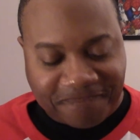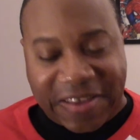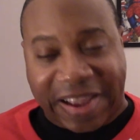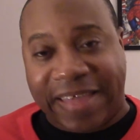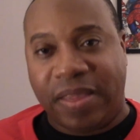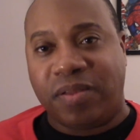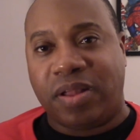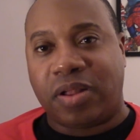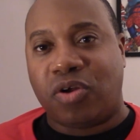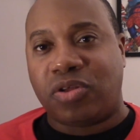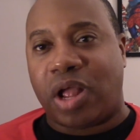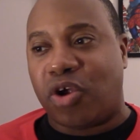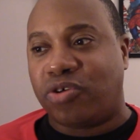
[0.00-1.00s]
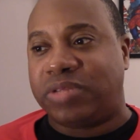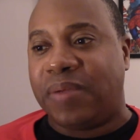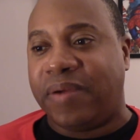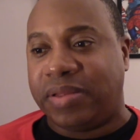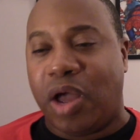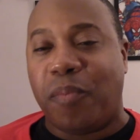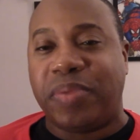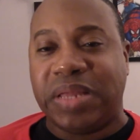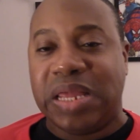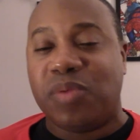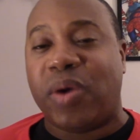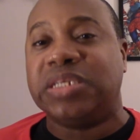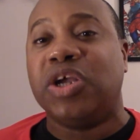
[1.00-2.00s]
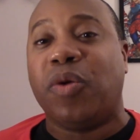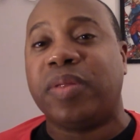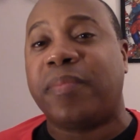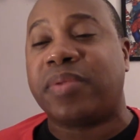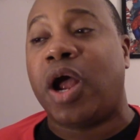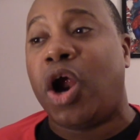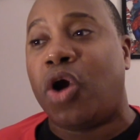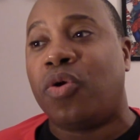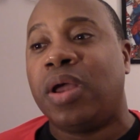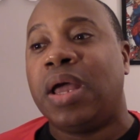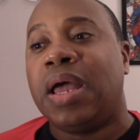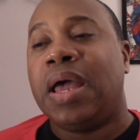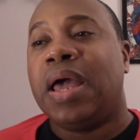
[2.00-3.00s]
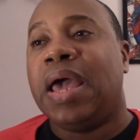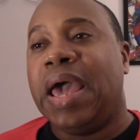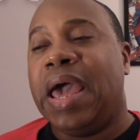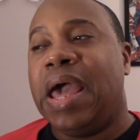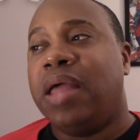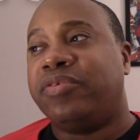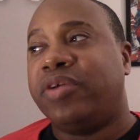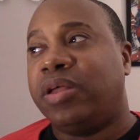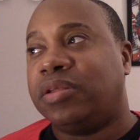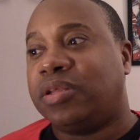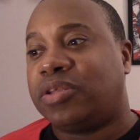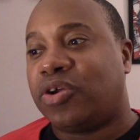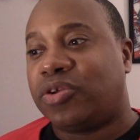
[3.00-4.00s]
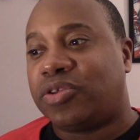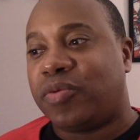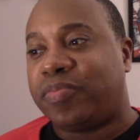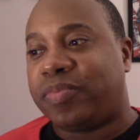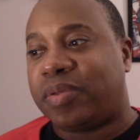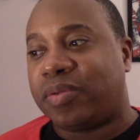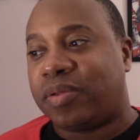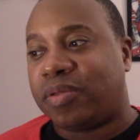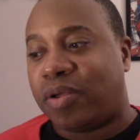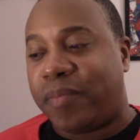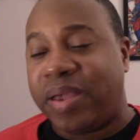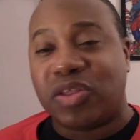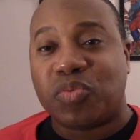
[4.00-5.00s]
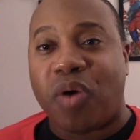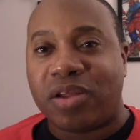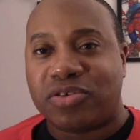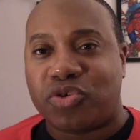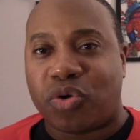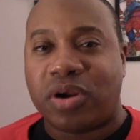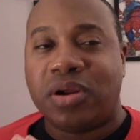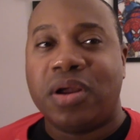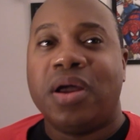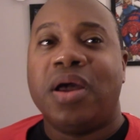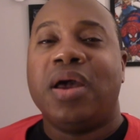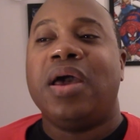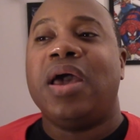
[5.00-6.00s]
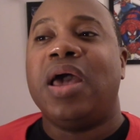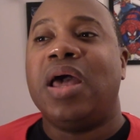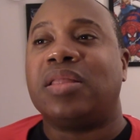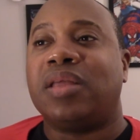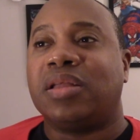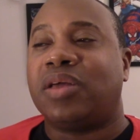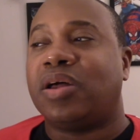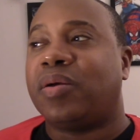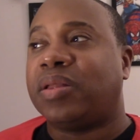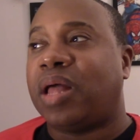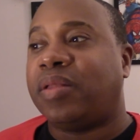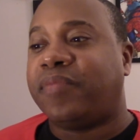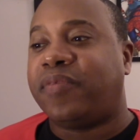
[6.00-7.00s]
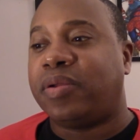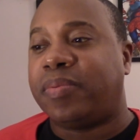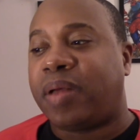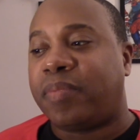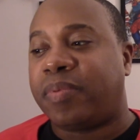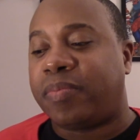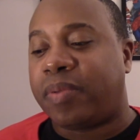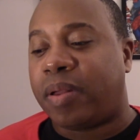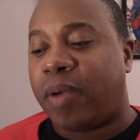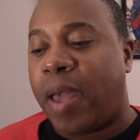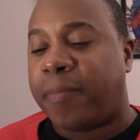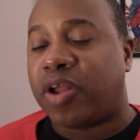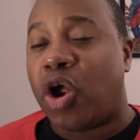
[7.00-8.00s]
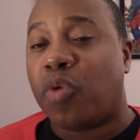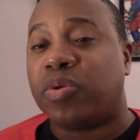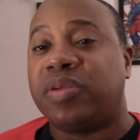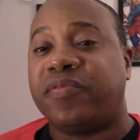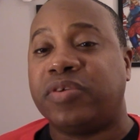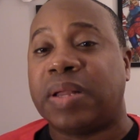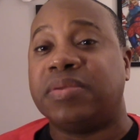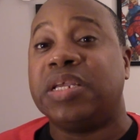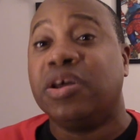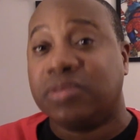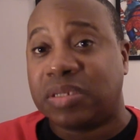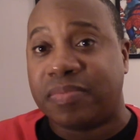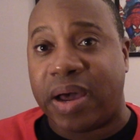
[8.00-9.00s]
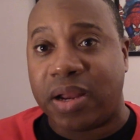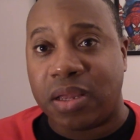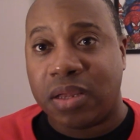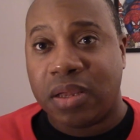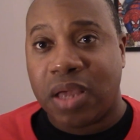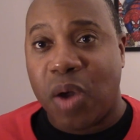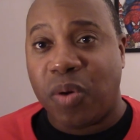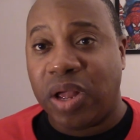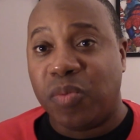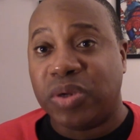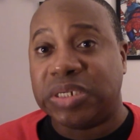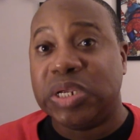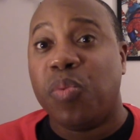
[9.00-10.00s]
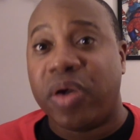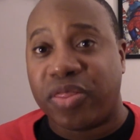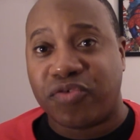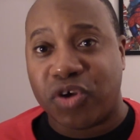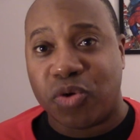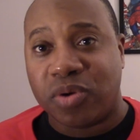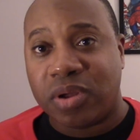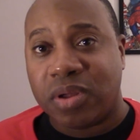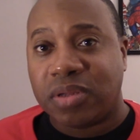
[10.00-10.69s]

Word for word: I can't think of that, girl, that girl's name right now. But anyway, she opened up to her and she, to, to, to Amanda's Waller's daughter and tell her that the first, what happened to her was the first time she killed somebody and what, and what she went through.